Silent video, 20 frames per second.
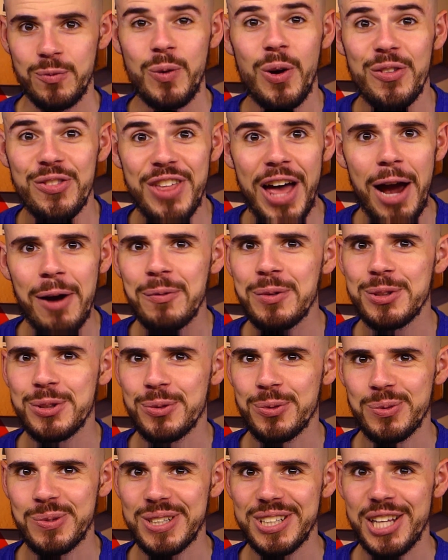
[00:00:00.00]
Well, that
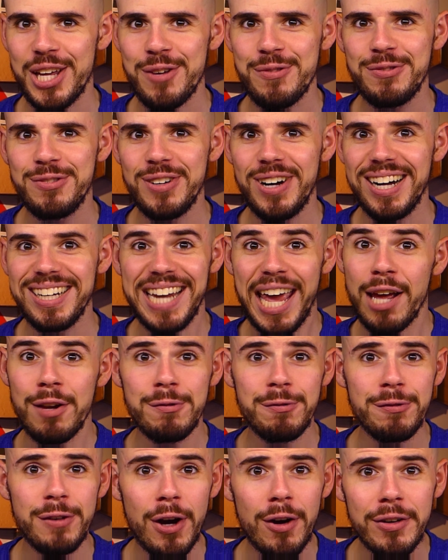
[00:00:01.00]
was really fun
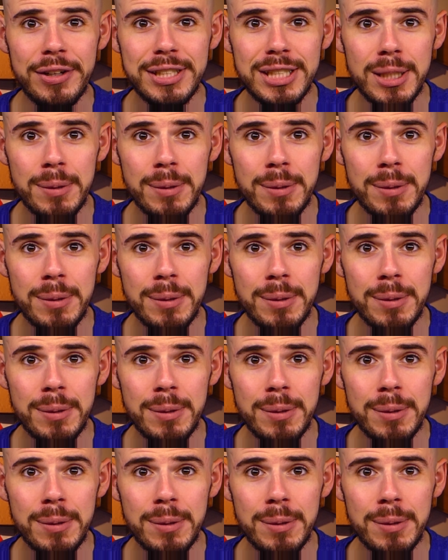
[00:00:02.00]
and very